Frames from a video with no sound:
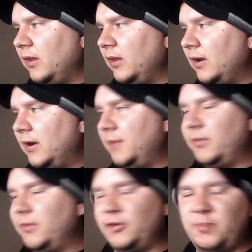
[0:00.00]

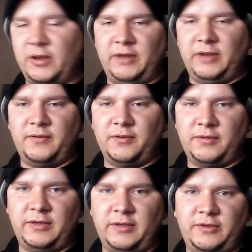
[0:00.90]
There's plenty of other
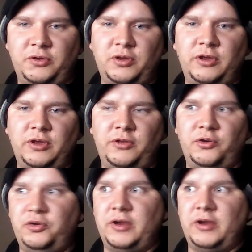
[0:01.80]
things that you can get.
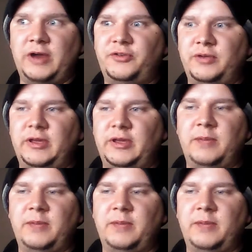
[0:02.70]
You can actually get